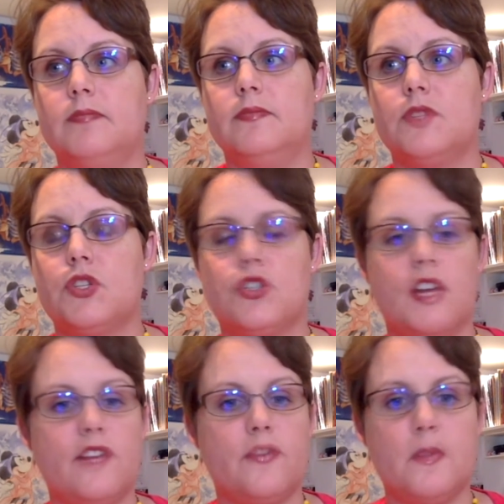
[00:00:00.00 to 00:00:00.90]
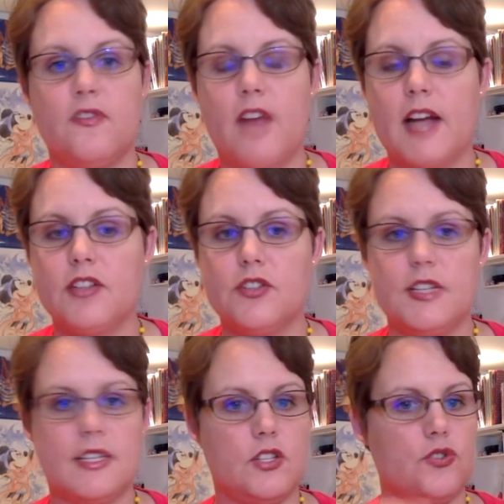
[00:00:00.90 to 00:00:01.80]
Straight from the
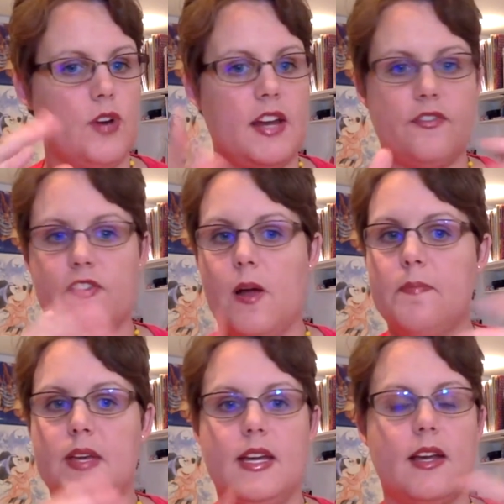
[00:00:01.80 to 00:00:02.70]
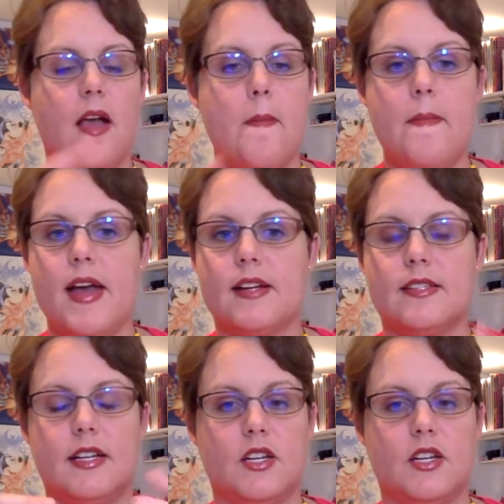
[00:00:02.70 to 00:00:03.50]
factory, straight from being mixed and